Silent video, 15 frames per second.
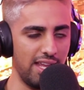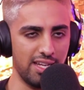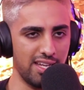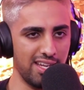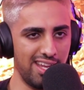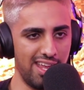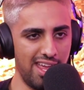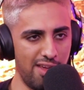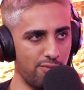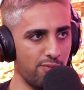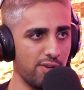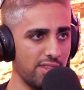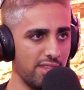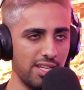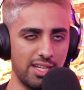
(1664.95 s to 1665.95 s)
Like,
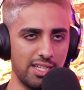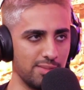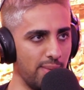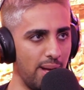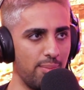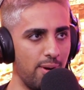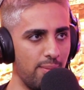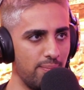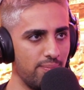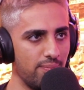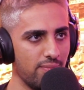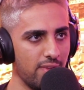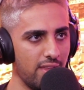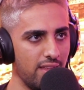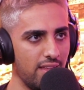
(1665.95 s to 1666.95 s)
everything is my mom.
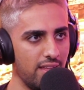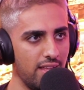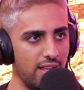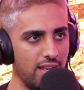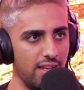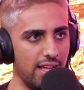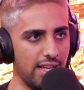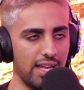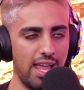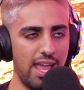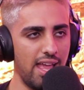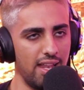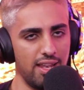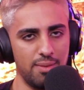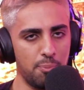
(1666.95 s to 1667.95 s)
Like,
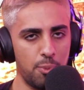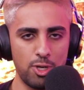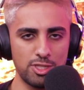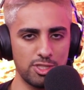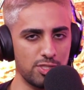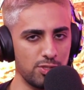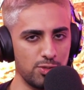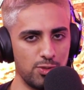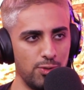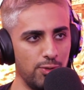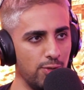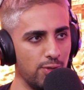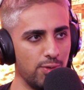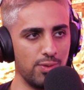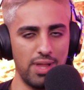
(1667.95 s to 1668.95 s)

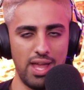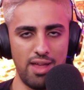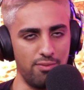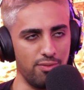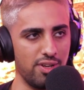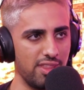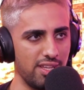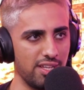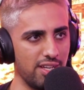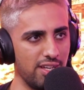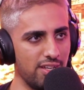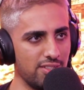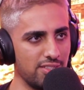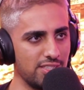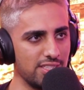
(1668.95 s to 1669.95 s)
personal, everything, you
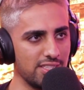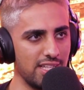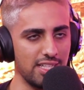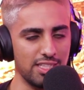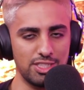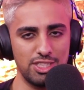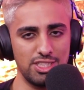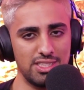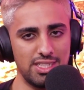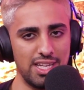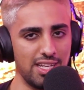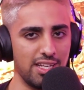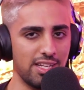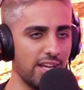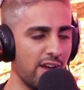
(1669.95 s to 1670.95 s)
know? It's just like she's
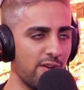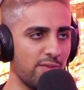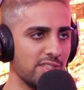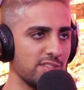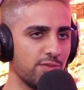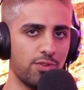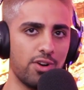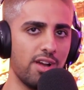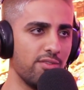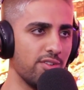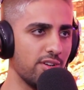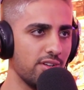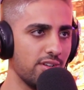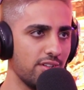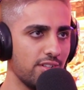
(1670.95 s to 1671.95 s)
taking care of us
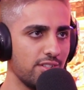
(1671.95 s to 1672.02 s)
forever.